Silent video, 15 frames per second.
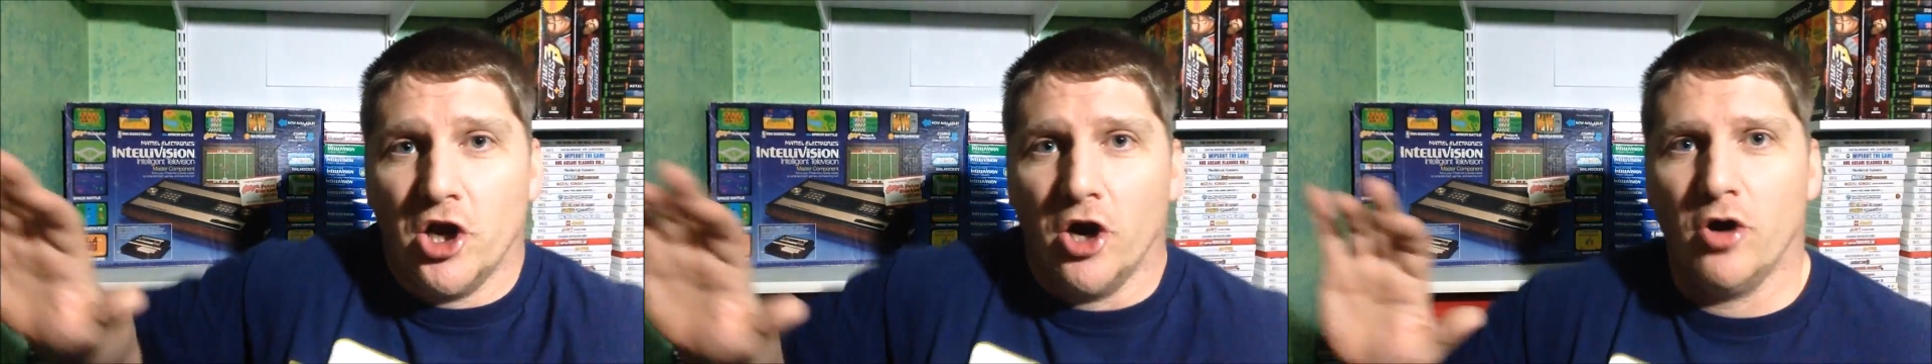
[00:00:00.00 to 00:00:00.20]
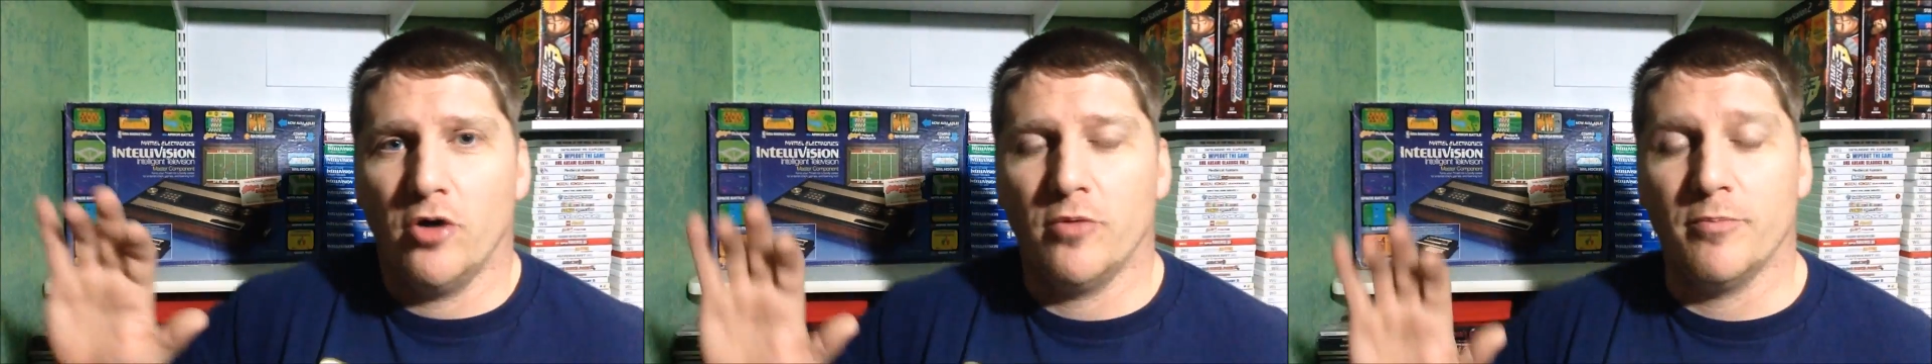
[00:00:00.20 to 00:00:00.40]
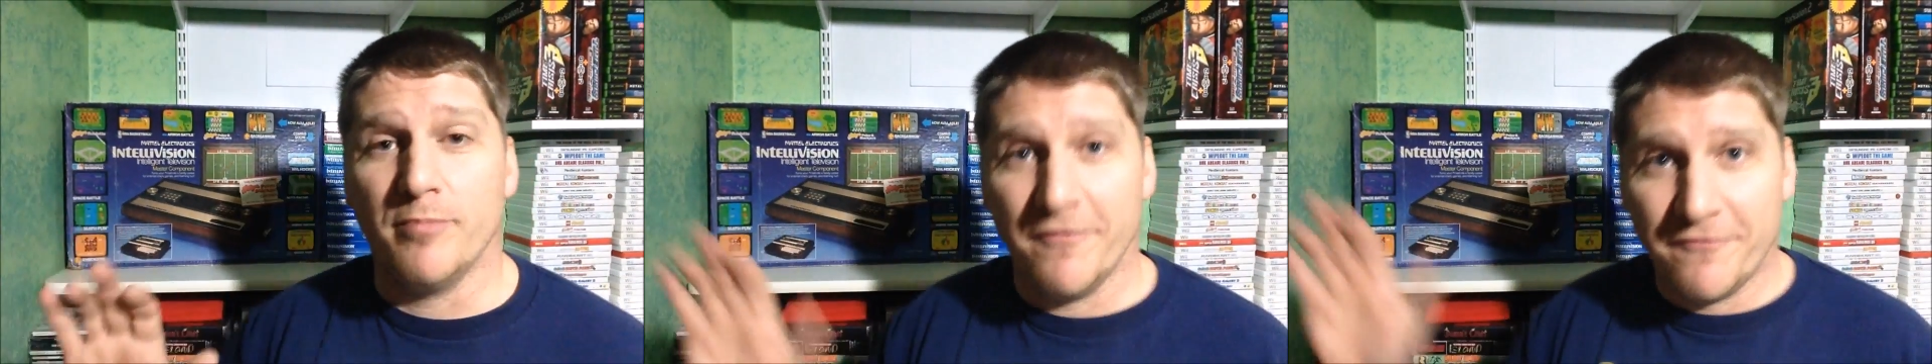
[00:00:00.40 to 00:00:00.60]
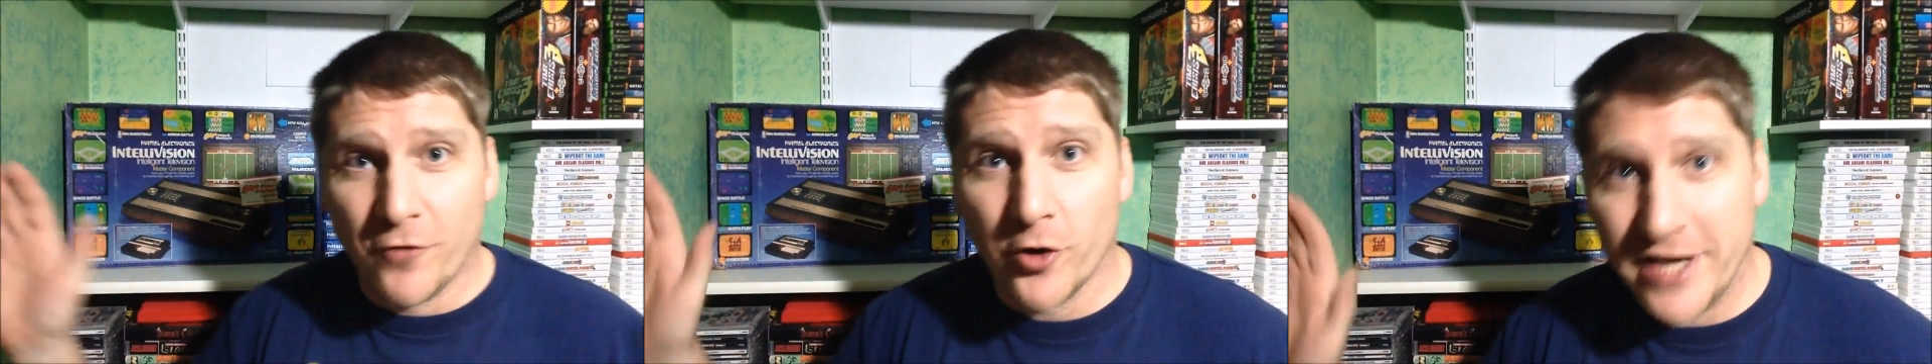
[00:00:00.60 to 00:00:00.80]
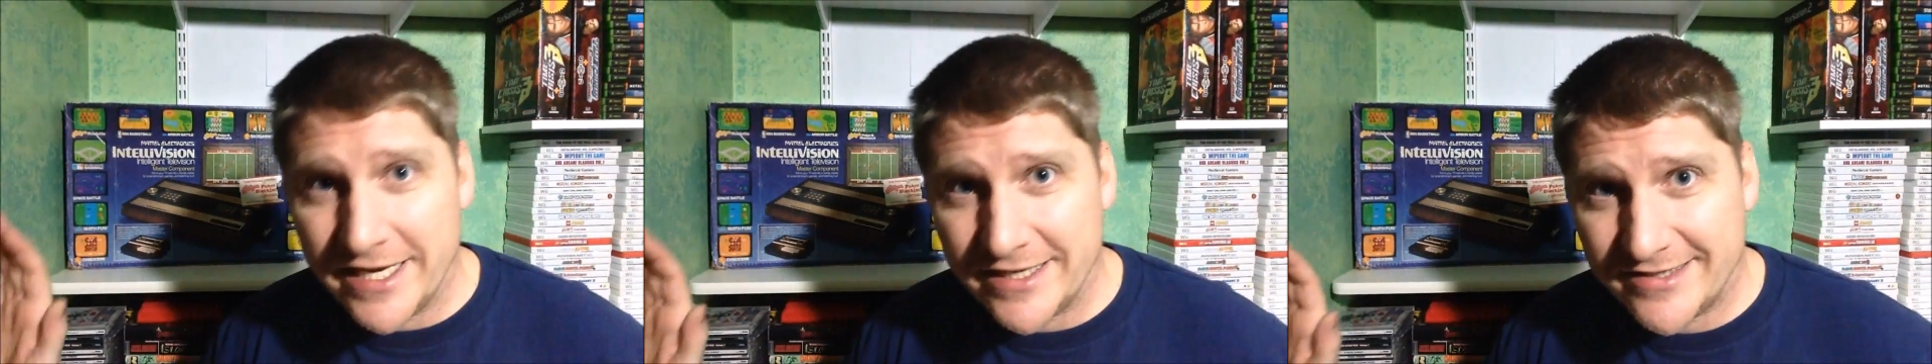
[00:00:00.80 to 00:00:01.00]
know,
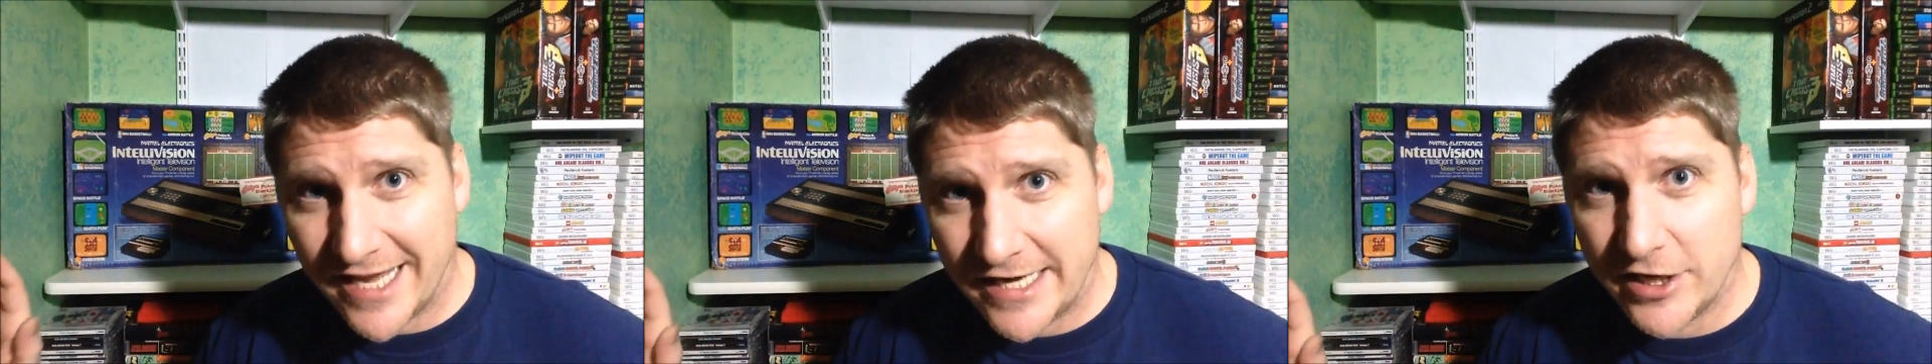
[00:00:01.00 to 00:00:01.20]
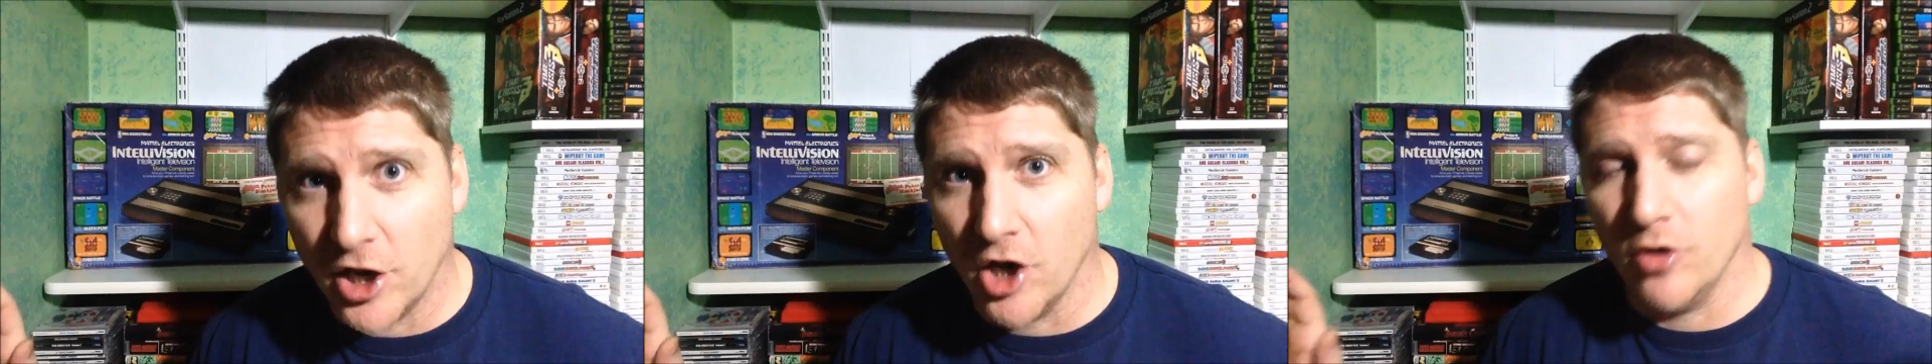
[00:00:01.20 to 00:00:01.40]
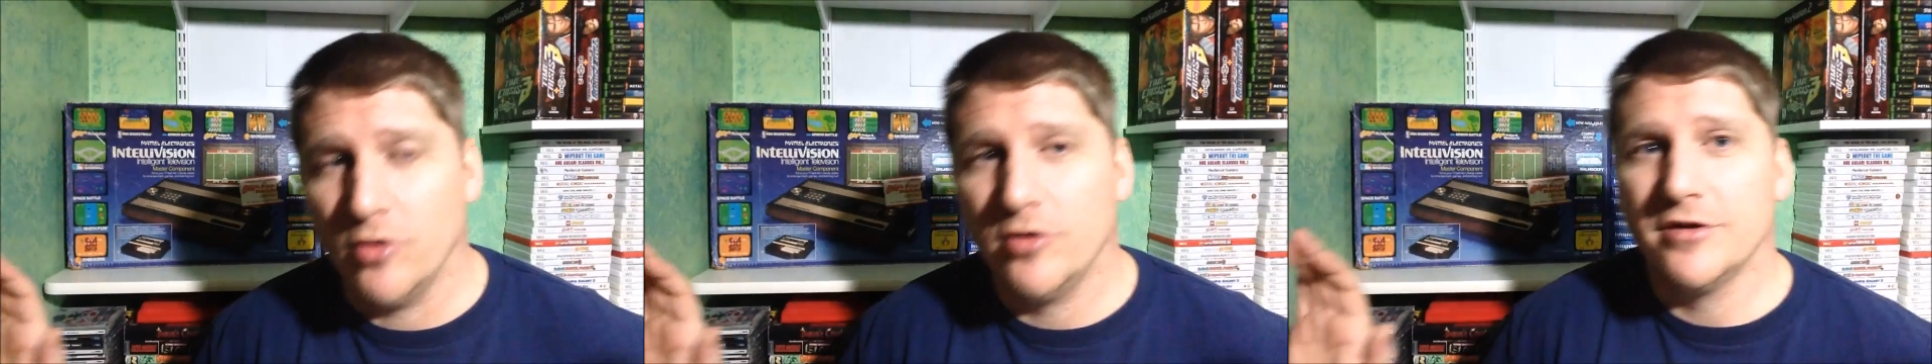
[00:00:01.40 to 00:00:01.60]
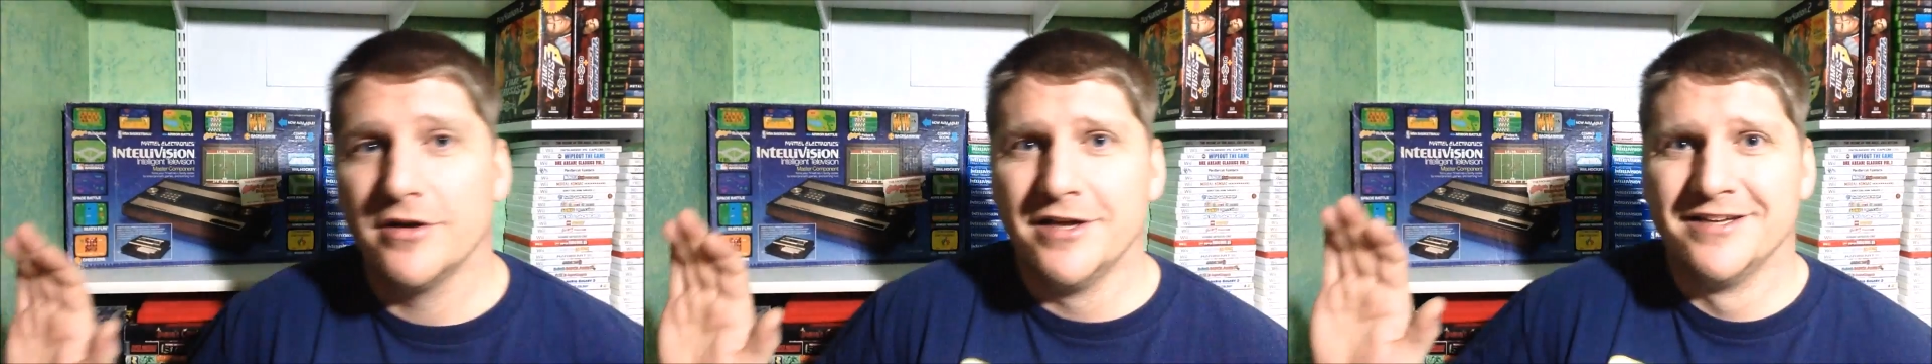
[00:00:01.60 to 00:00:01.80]
before Nintendo,